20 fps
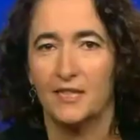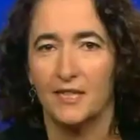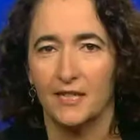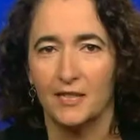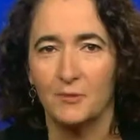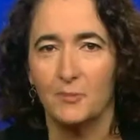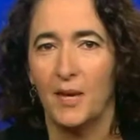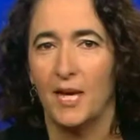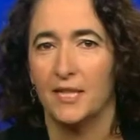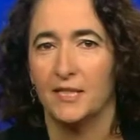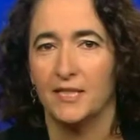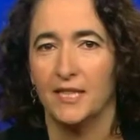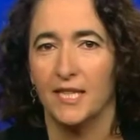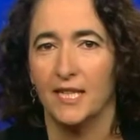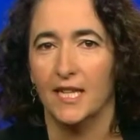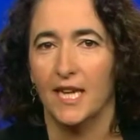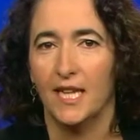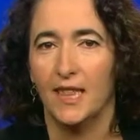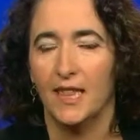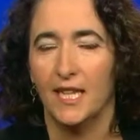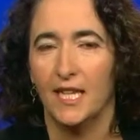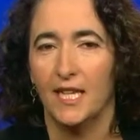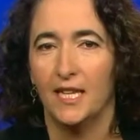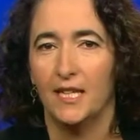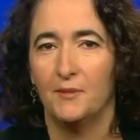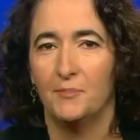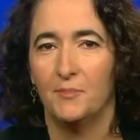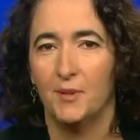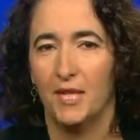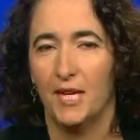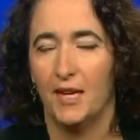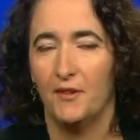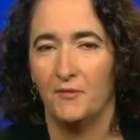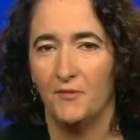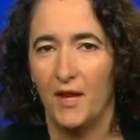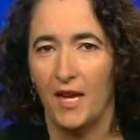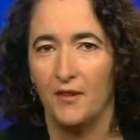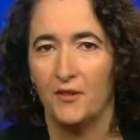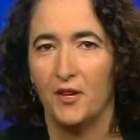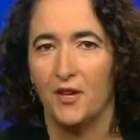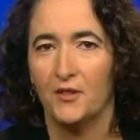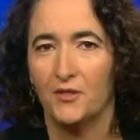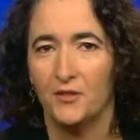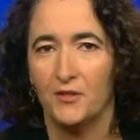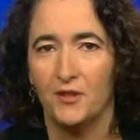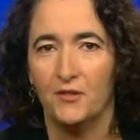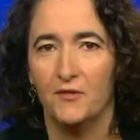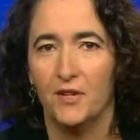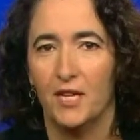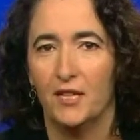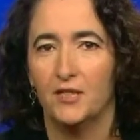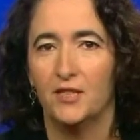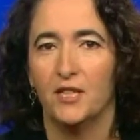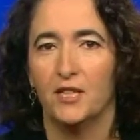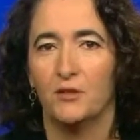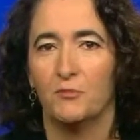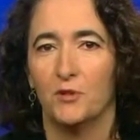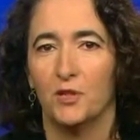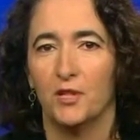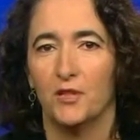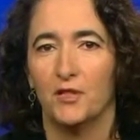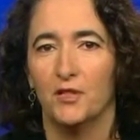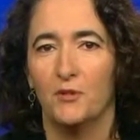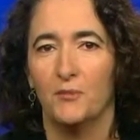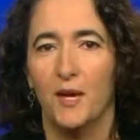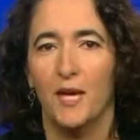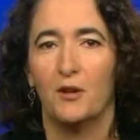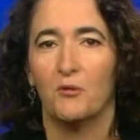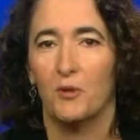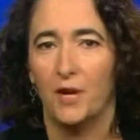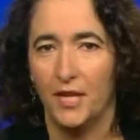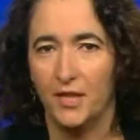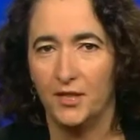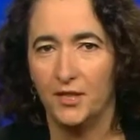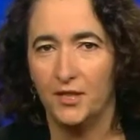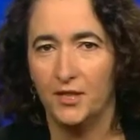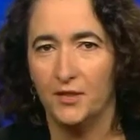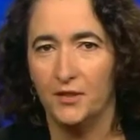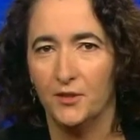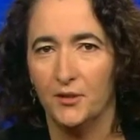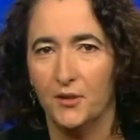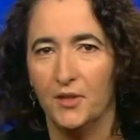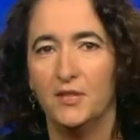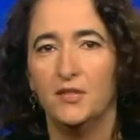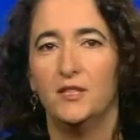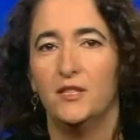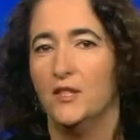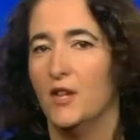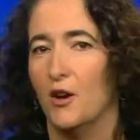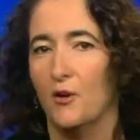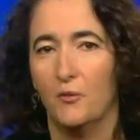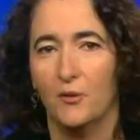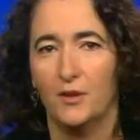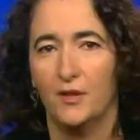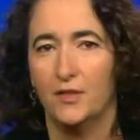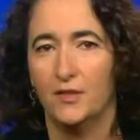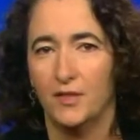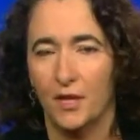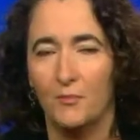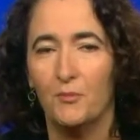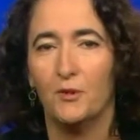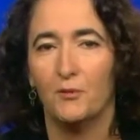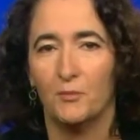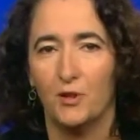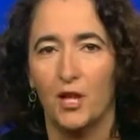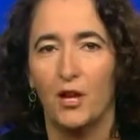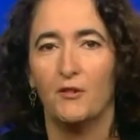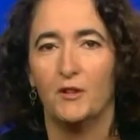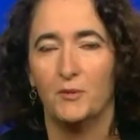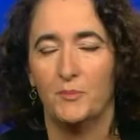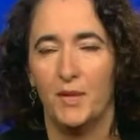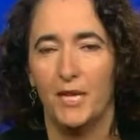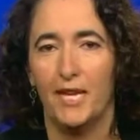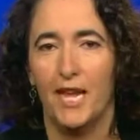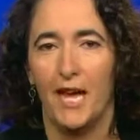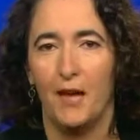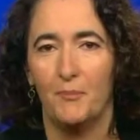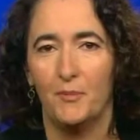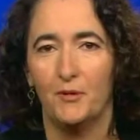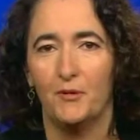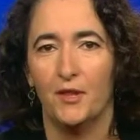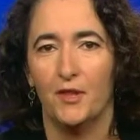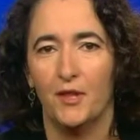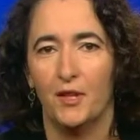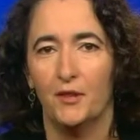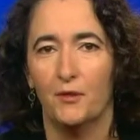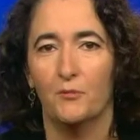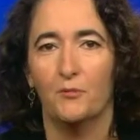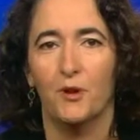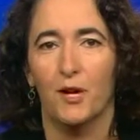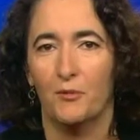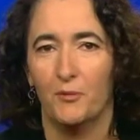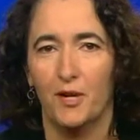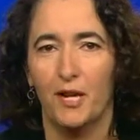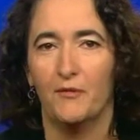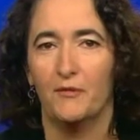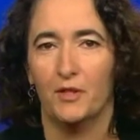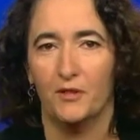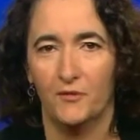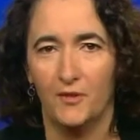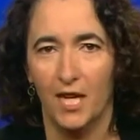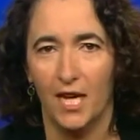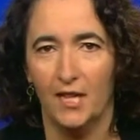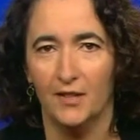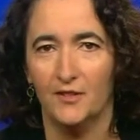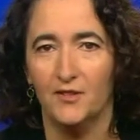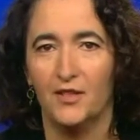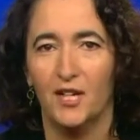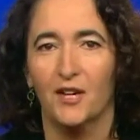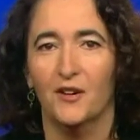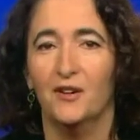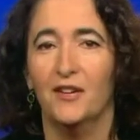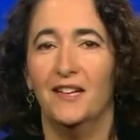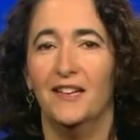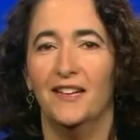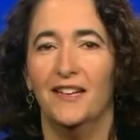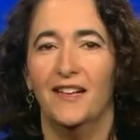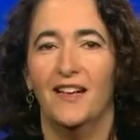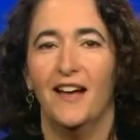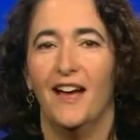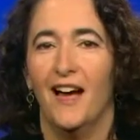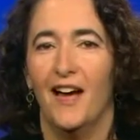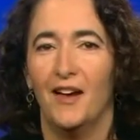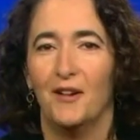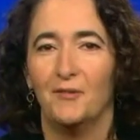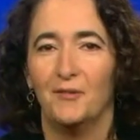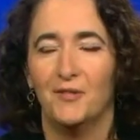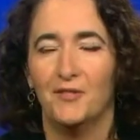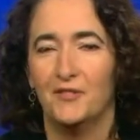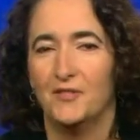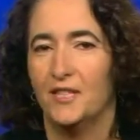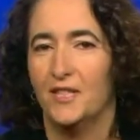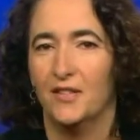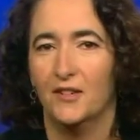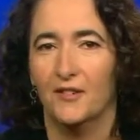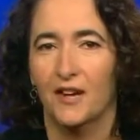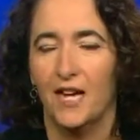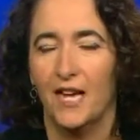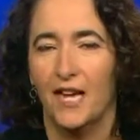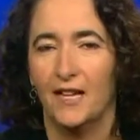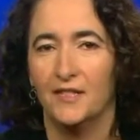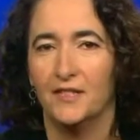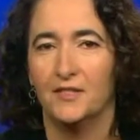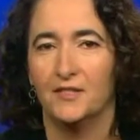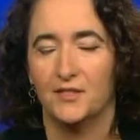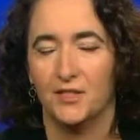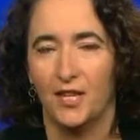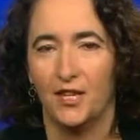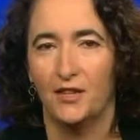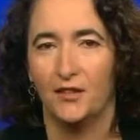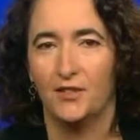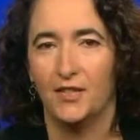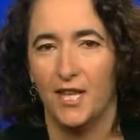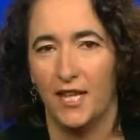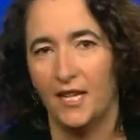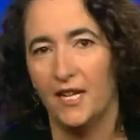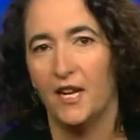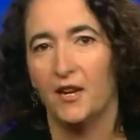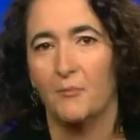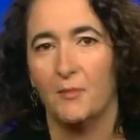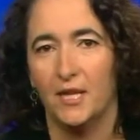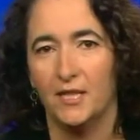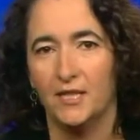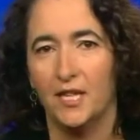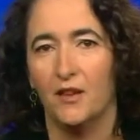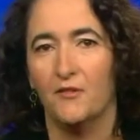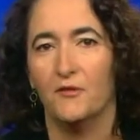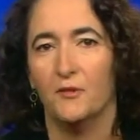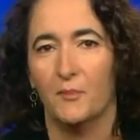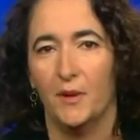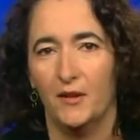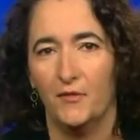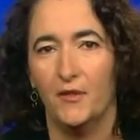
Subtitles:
expect it, I think, but I found also in the volunteering world, no matter what you do, someone will always be unhappy with you, whatever you've done. So I had to start taking care of myself and my